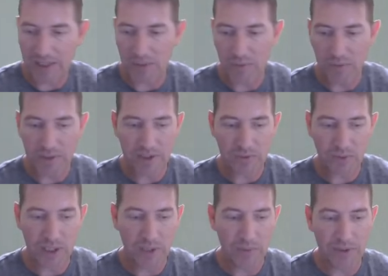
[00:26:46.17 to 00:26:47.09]
of rookies right
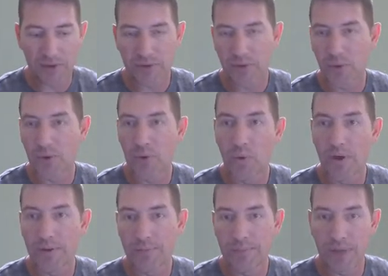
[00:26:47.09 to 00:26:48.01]
here. We did throw the
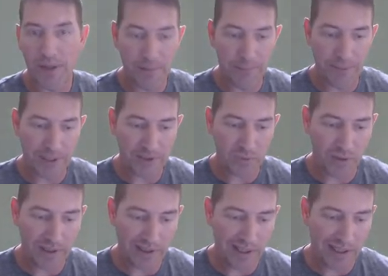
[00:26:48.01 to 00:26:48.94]
one, probably the best one,
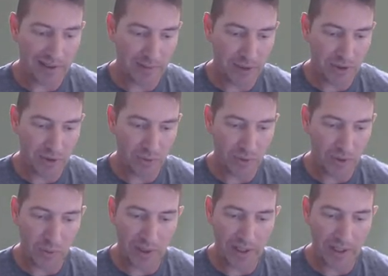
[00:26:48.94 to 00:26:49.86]
Eliza Mitchell, one
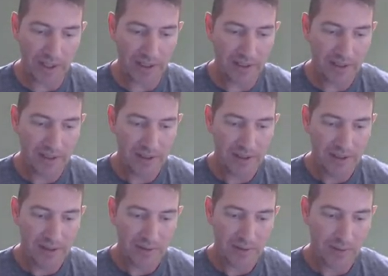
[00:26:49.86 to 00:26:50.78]
away.
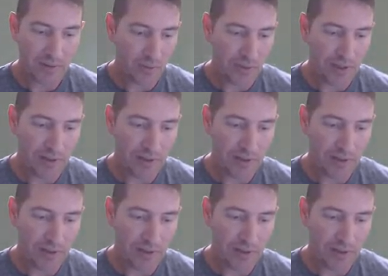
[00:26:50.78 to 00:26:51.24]
3,